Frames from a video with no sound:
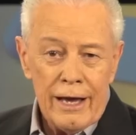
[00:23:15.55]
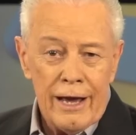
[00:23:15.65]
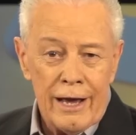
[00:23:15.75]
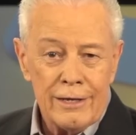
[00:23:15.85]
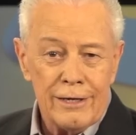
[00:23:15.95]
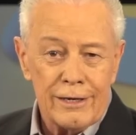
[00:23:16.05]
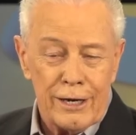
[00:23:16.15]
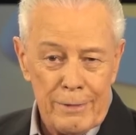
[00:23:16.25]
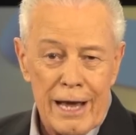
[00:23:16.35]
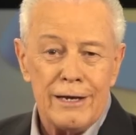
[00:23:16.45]
and uh,
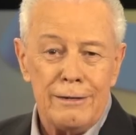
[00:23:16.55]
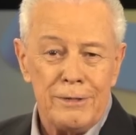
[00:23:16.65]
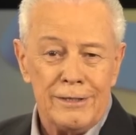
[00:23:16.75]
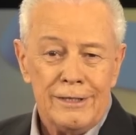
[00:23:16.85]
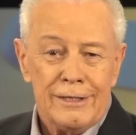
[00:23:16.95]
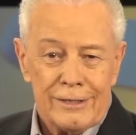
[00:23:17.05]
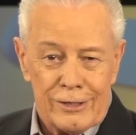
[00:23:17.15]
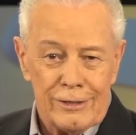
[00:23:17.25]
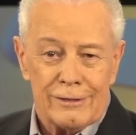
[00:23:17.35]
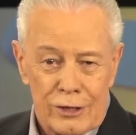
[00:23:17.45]
command him to,
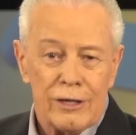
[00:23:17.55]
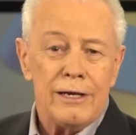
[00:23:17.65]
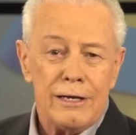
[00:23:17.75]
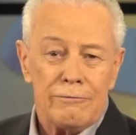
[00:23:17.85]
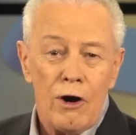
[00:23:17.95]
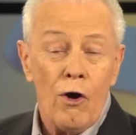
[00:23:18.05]
to, to leave?